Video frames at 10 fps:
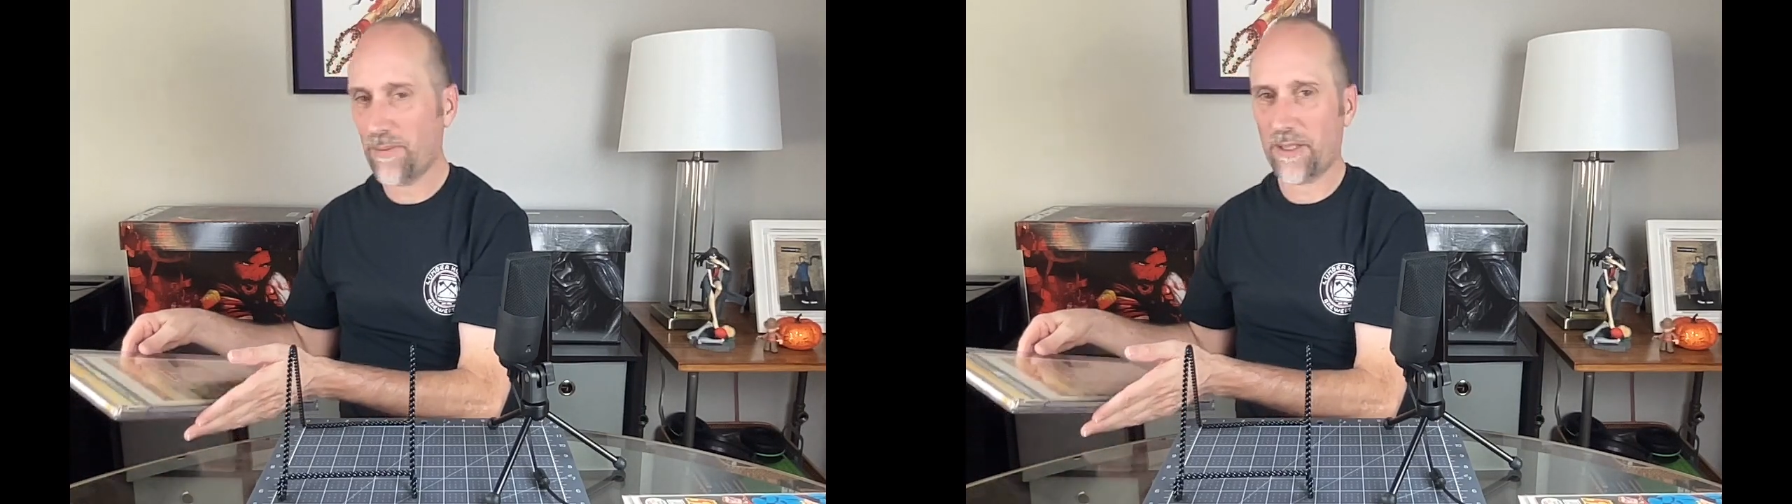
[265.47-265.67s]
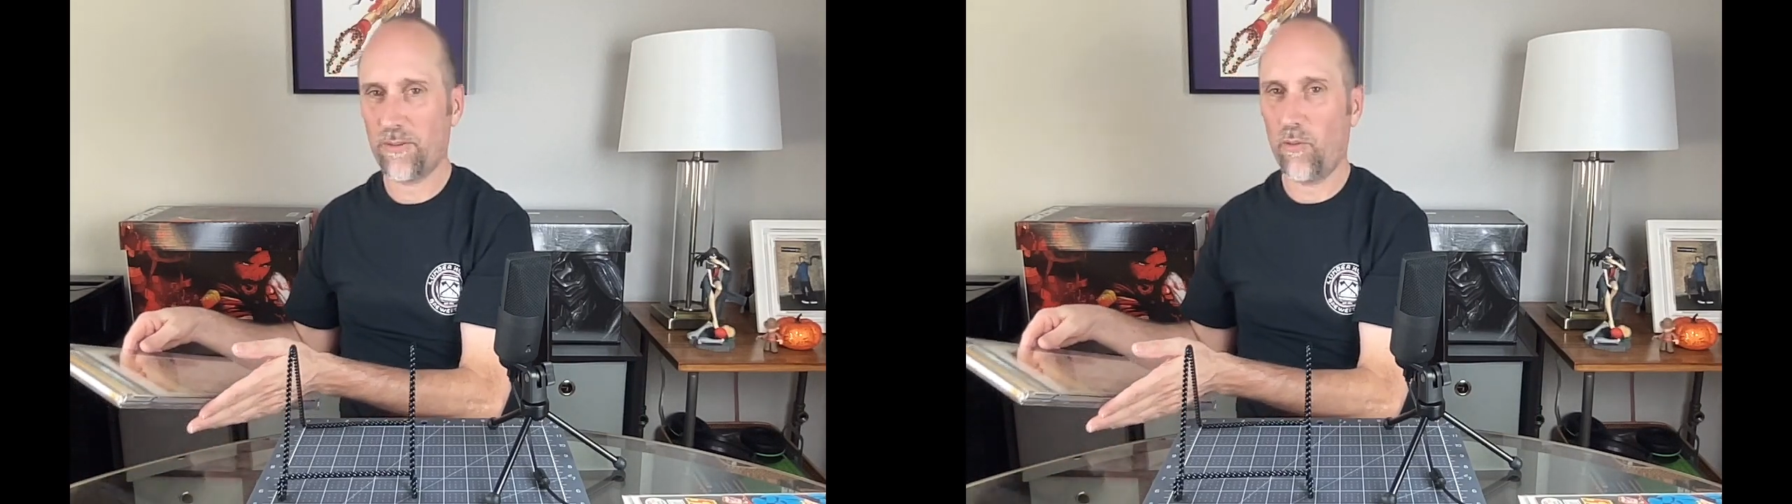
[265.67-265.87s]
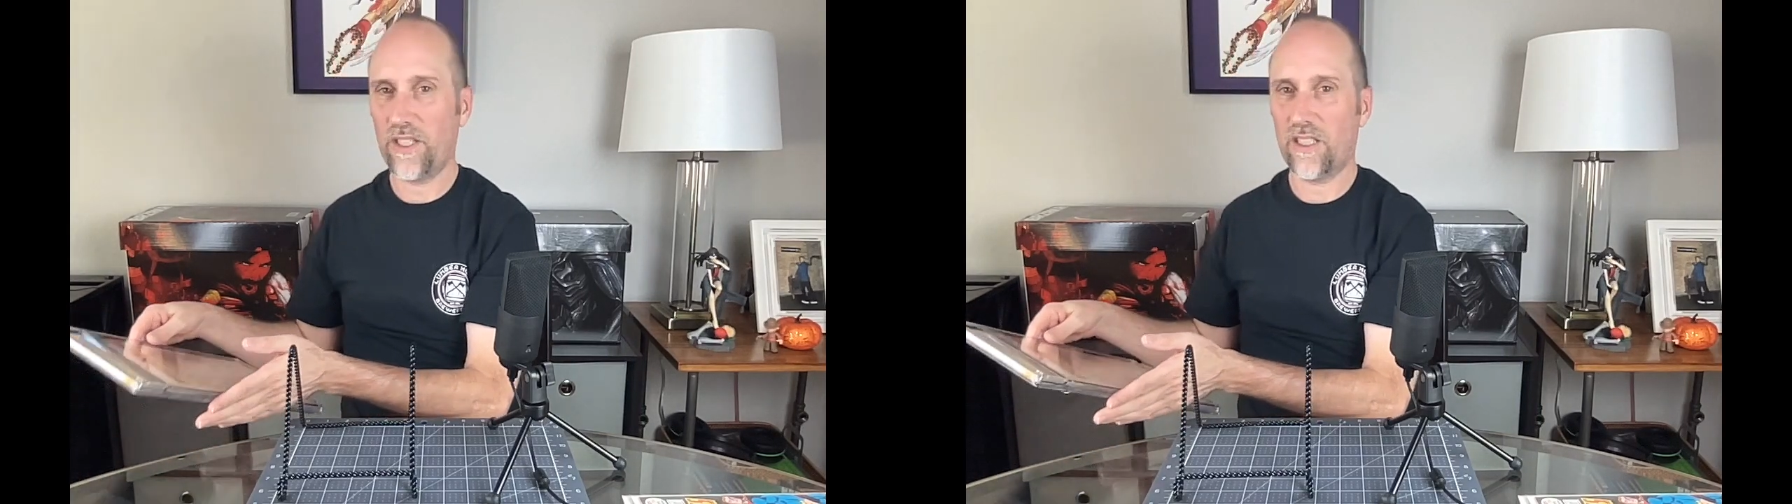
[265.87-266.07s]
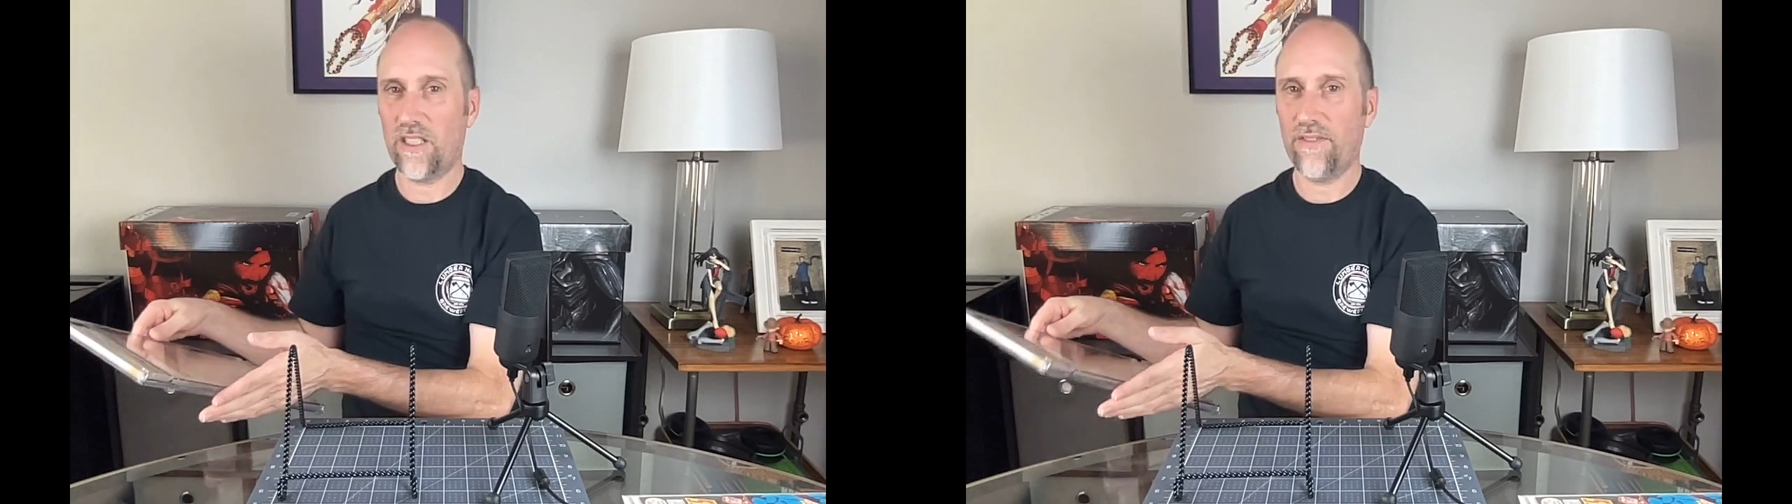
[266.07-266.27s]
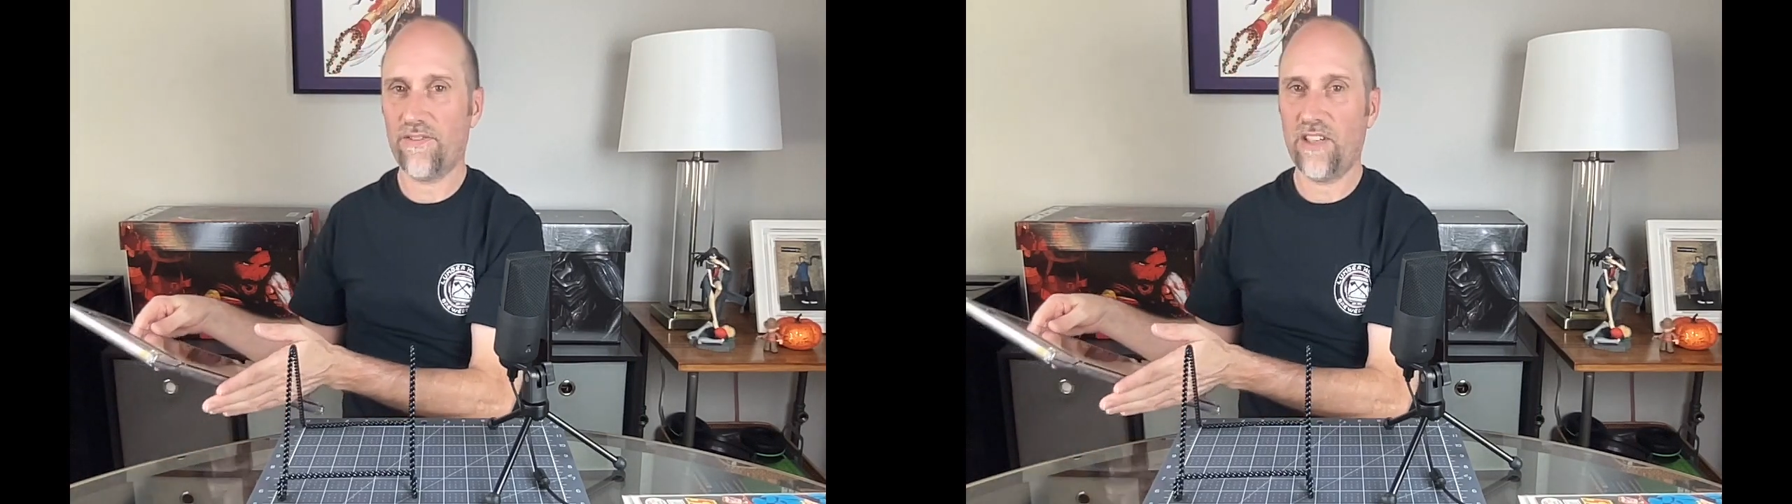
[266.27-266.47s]
makes me
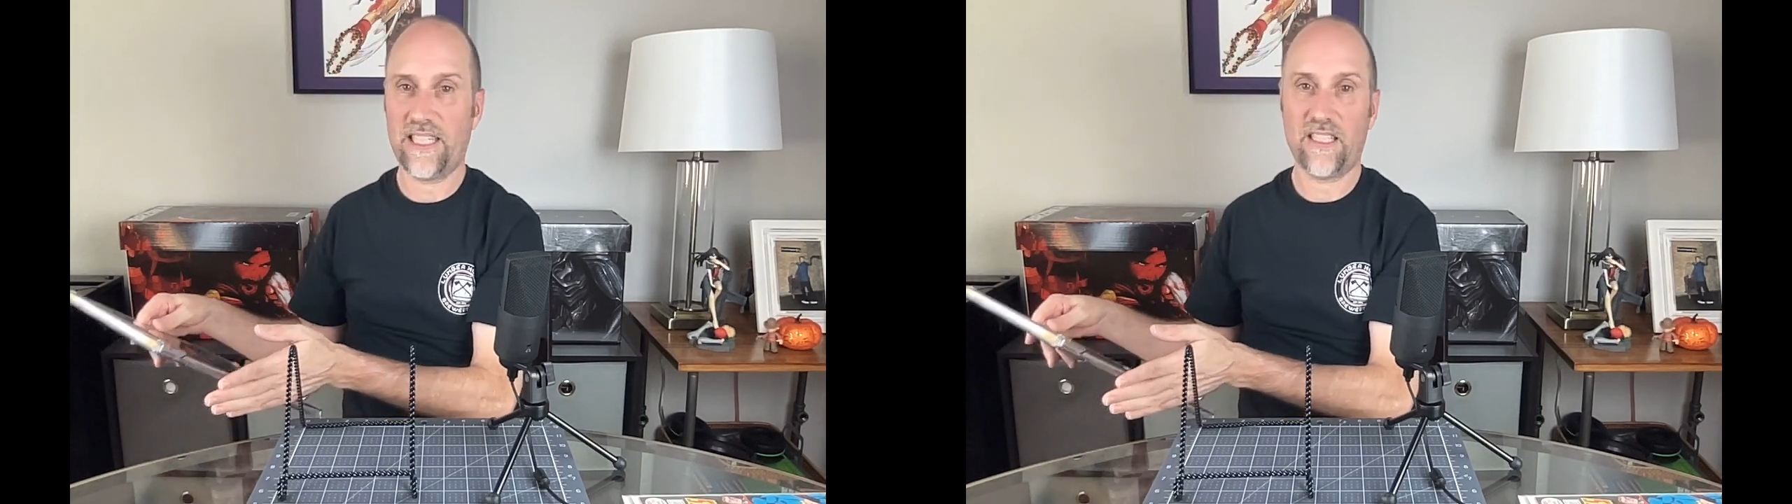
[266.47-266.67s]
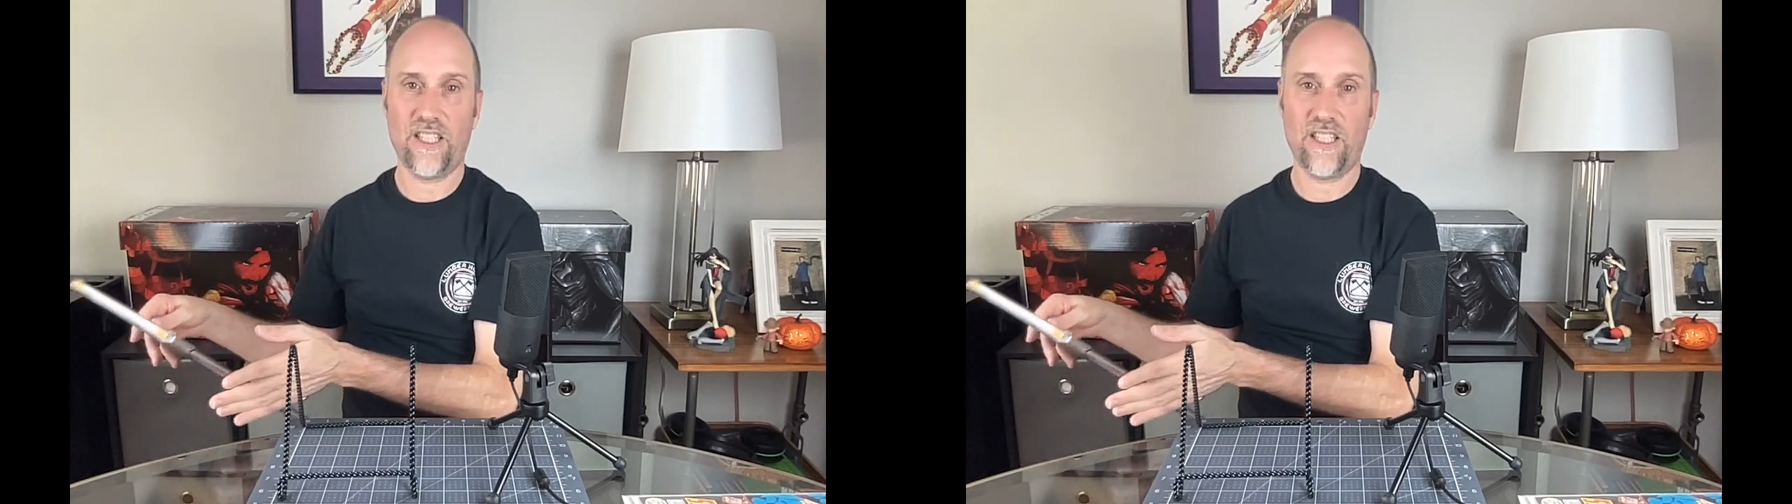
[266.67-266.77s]
wonder if like